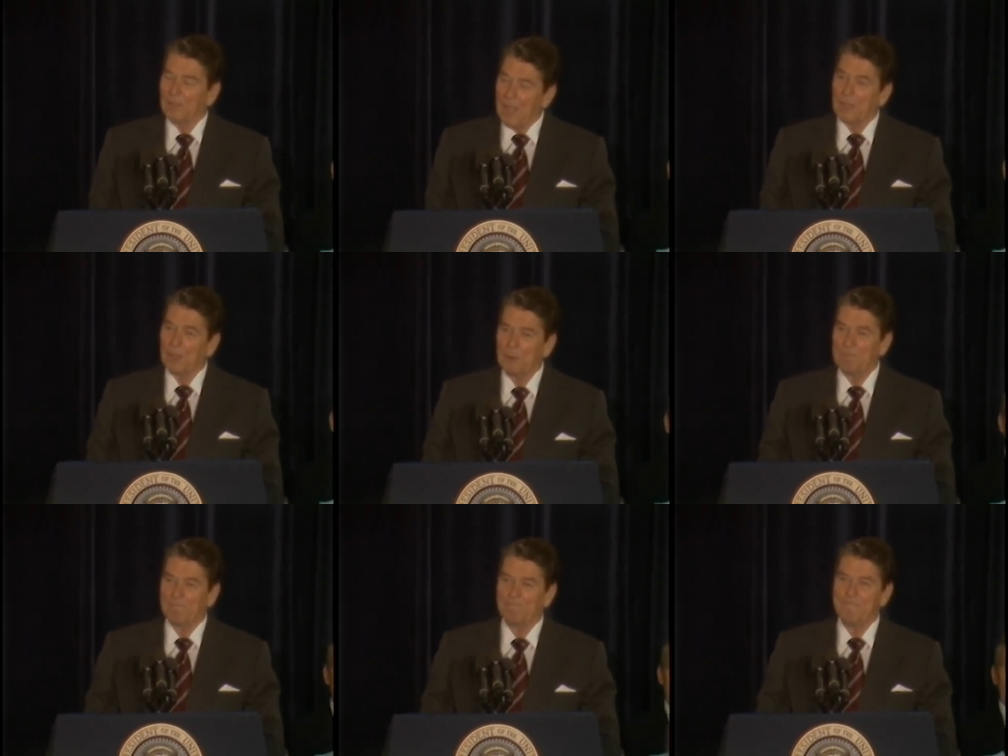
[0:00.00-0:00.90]
Thank
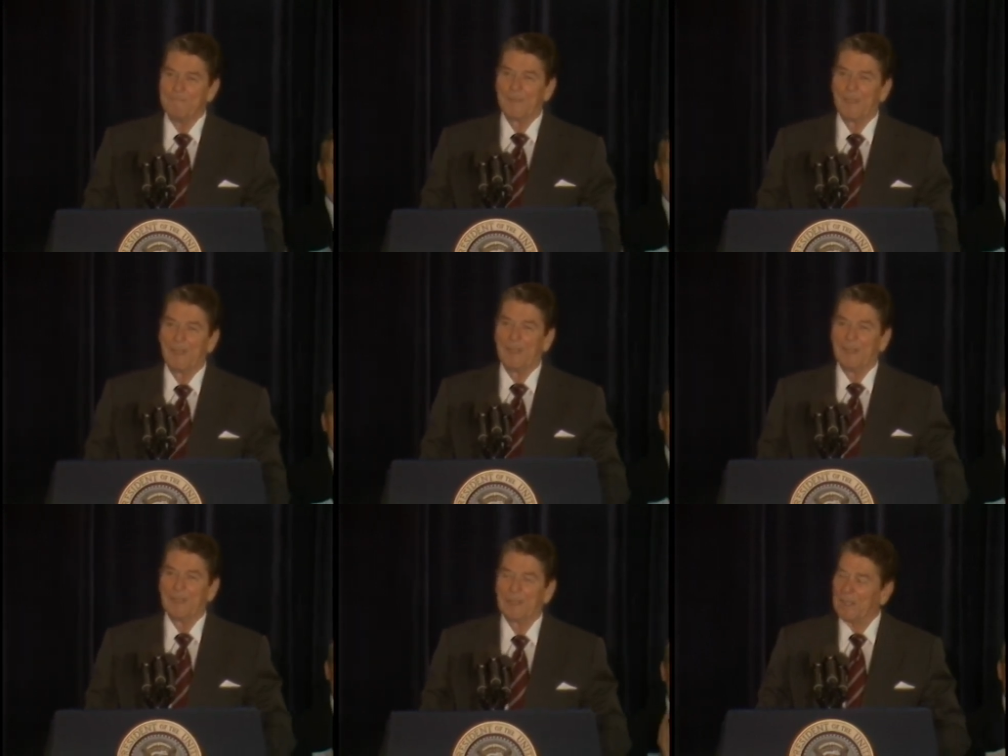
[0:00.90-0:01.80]

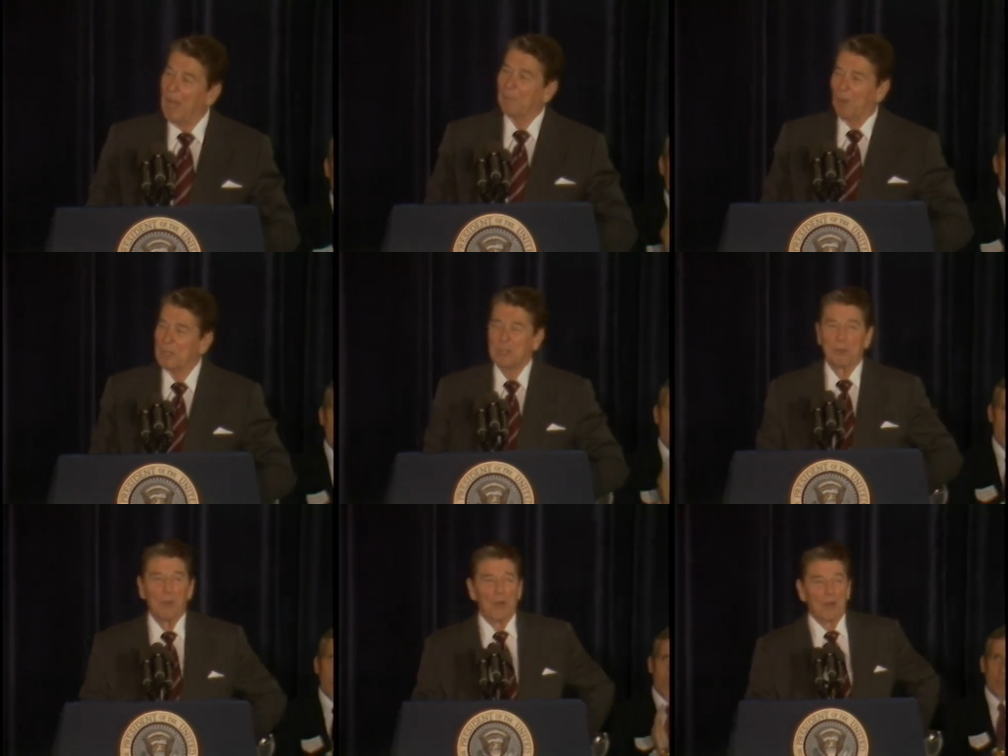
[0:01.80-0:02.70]
you. God bless
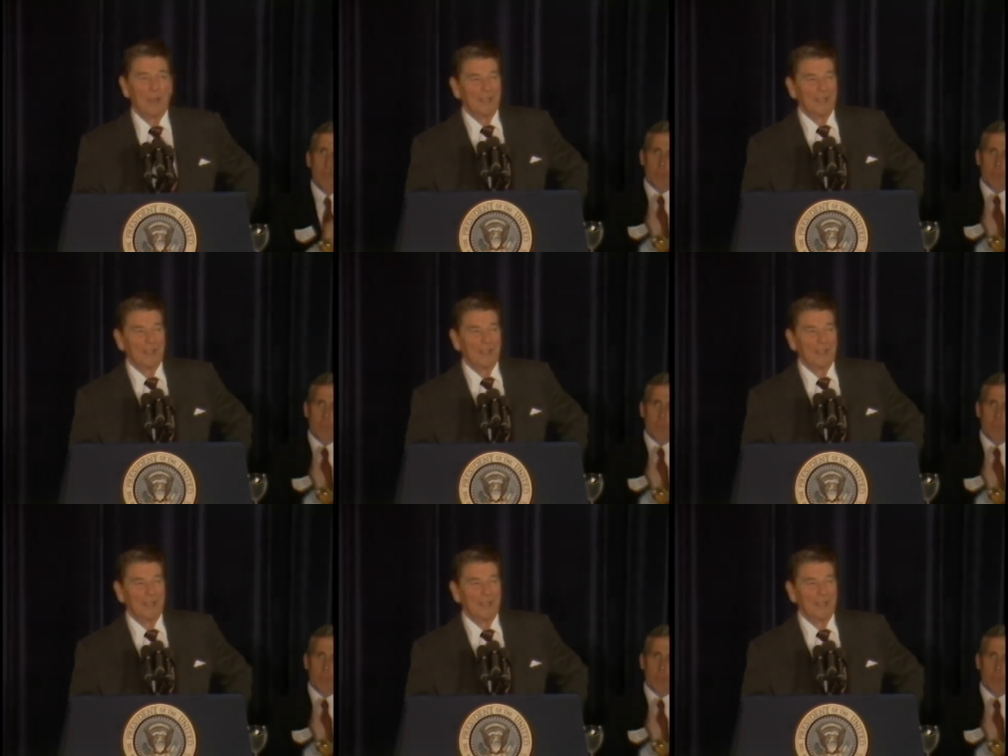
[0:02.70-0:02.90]
you all.